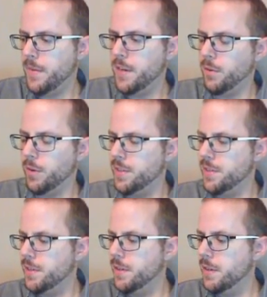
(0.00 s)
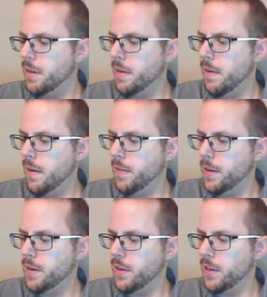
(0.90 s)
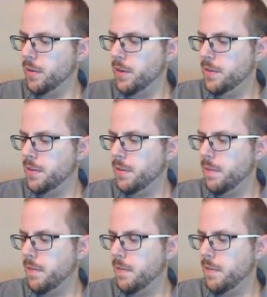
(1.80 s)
decreased, and then decreased.